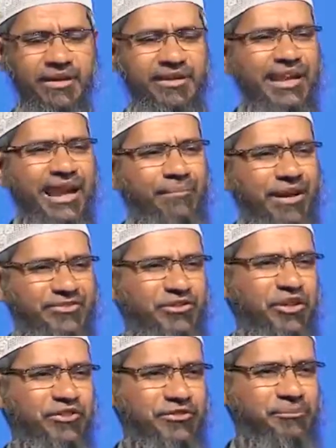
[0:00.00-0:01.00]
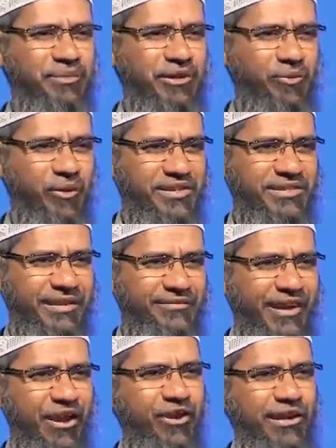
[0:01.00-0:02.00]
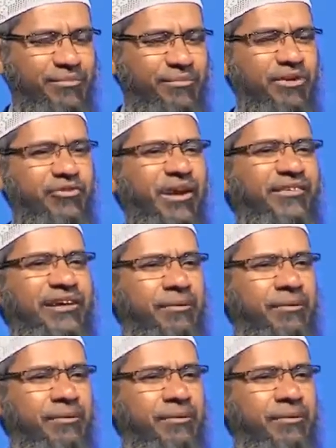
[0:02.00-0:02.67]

brother, I'm asking a simple question. We are not come here to have a